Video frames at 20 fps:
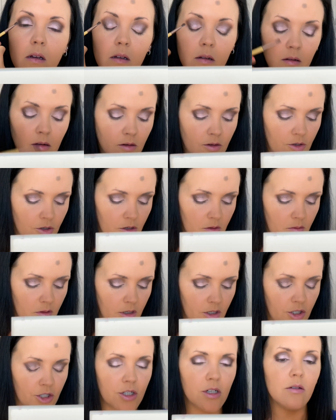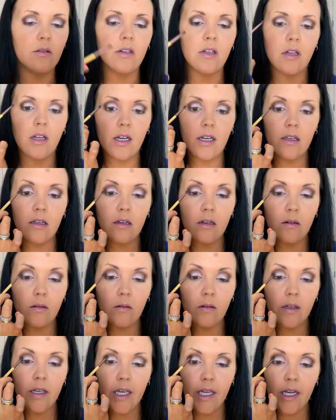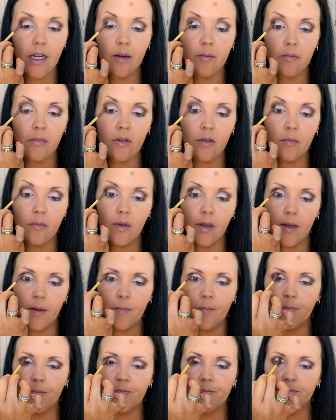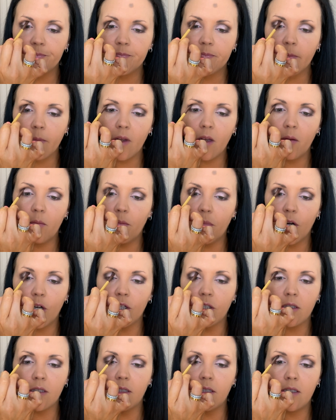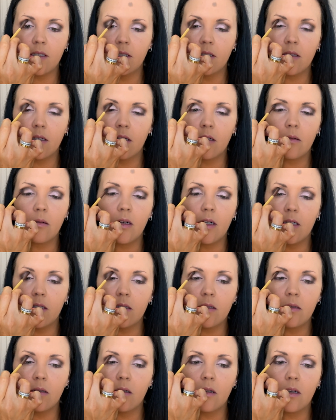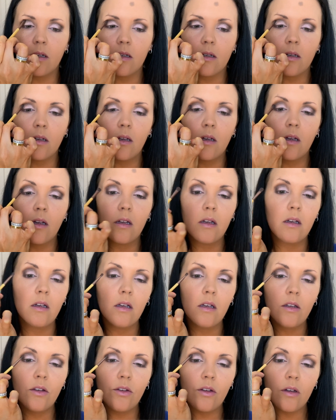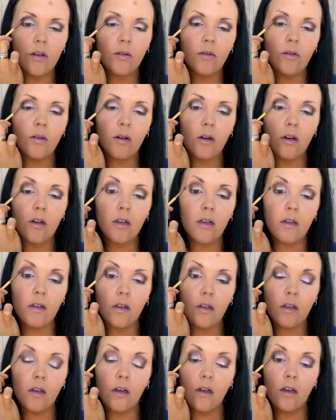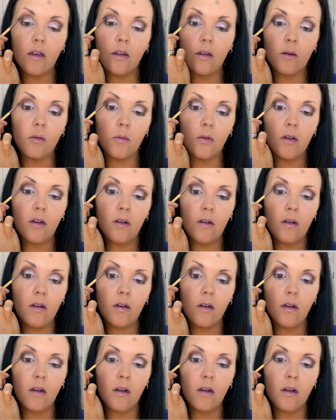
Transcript: I'm not sure what it's showing like on camera, but in person it's not quite as dark. So I'll darken the other one.